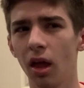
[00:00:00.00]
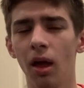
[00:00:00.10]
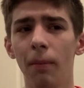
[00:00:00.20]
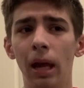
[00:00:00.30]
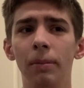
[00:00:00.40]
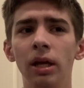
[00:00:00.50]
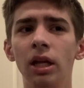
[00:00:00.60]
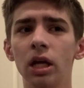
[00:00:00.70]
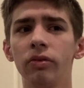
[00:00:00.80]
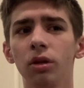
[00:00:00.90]
Maybe he
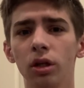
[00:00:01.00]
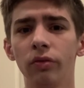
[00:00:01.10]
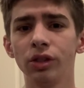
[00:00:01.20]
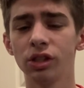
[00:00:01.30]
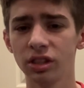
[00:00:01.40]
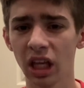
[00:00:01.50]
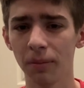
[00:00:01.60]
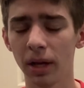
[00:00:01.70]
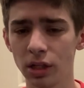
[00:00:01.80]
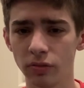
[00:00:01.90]
never learned Vision's name in
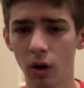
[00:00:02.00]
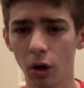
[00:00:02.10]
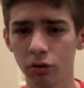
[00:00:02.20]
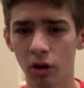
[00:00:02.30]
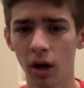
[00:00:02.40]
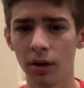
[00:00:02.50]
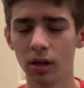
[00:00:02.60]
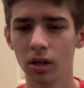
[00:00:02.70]
Age of Ultron.